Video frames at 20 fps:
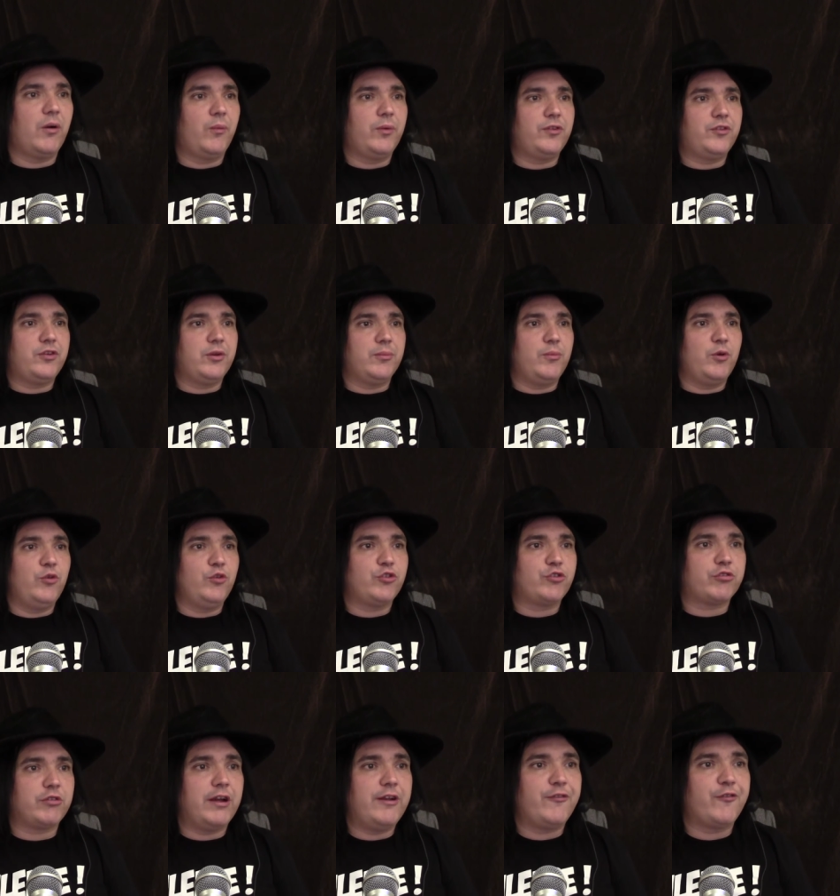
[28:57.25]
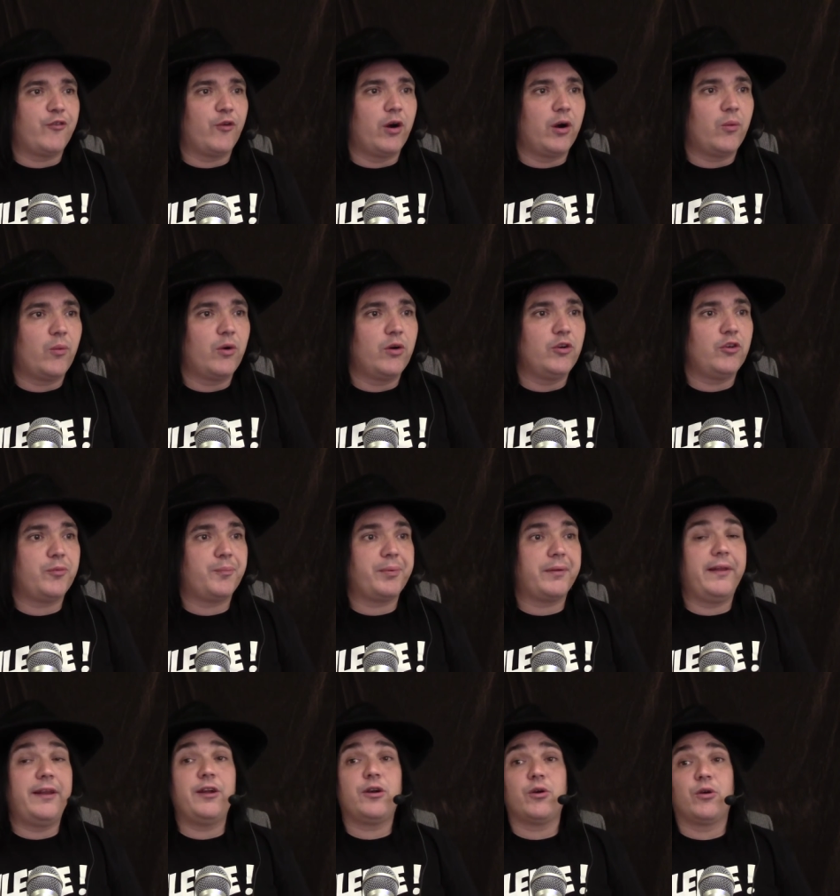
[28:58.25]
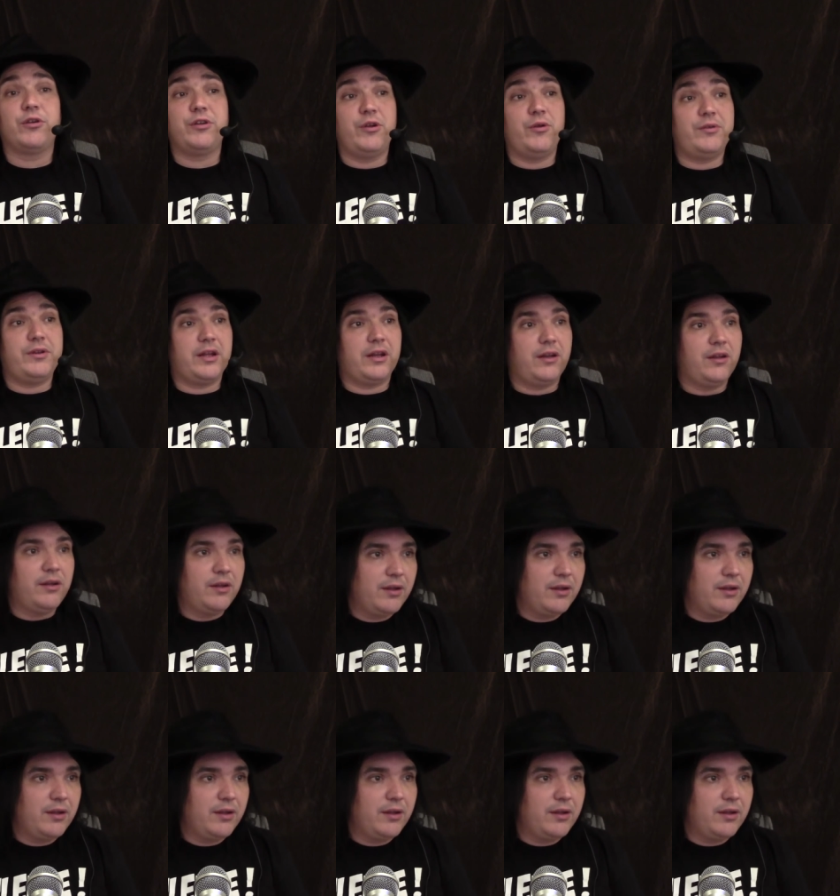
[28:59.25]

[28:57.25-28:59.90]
was to move straight forwards political union.